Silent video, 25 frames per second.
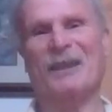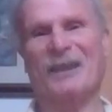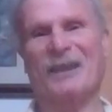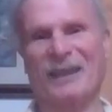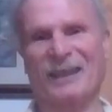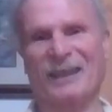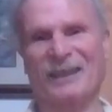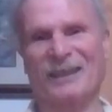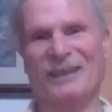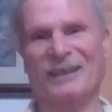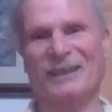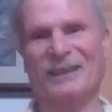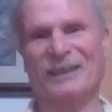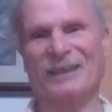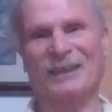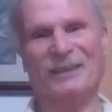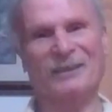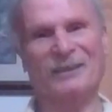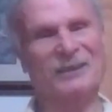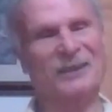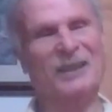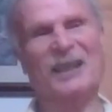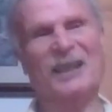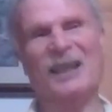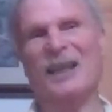had been thinned and
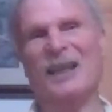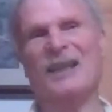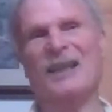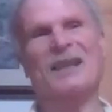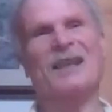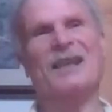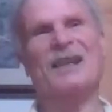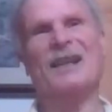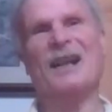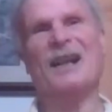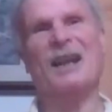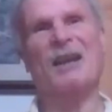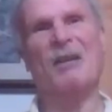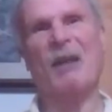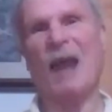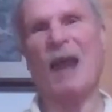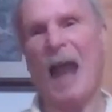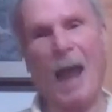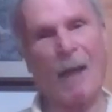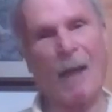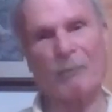so forth. And then I